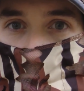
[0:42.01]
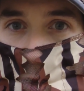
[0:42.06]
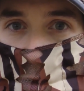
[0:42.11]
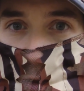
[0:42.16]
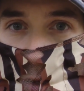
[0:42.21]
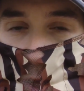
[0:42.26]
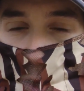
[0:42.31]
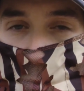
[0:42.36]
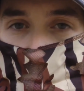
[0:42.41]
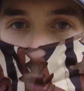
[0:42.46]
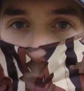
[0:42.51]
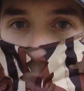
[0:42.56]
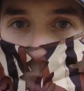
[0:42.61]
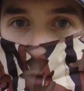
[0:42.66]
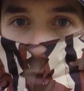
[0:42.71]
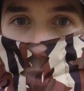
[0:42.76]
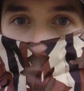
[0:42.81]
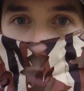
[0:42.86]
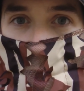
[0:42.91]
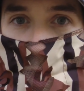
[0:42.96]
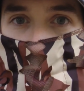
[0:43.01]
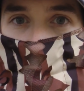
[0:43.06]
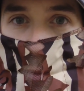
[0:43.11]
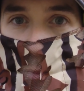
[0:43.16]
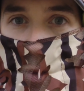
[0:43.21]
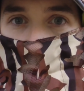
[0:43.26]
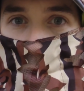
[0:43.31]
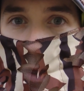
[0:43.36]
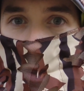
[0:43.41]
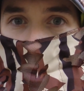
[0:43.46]
and keep you in the
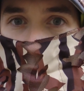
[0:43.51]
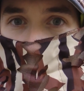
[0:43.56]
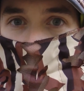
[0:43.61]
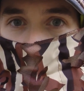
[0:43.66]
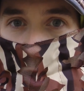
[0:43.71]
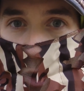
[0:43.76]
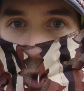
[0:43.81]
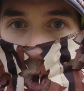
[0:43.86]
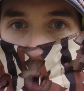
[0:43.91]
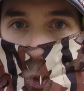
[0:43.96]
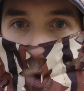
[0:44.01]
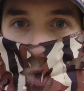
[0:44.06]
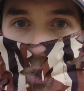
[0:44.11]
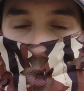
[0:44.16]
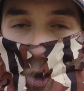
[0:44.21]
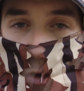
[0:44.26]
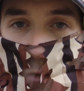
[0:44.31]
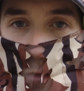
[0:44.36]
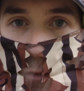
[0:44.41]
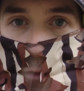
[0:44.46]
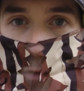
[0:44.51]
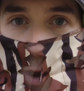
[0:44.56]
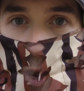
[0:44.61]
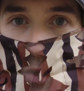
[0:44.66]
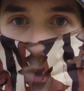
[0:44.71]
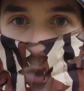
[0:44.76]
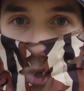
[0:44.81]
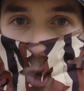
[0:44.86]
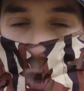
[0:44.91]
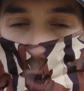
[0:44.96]
game and always hunting
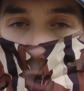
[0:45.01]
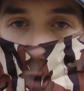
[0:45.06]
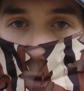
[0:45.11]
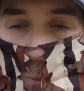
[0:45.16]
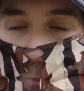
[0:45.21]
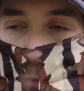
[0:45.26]
fresh sign.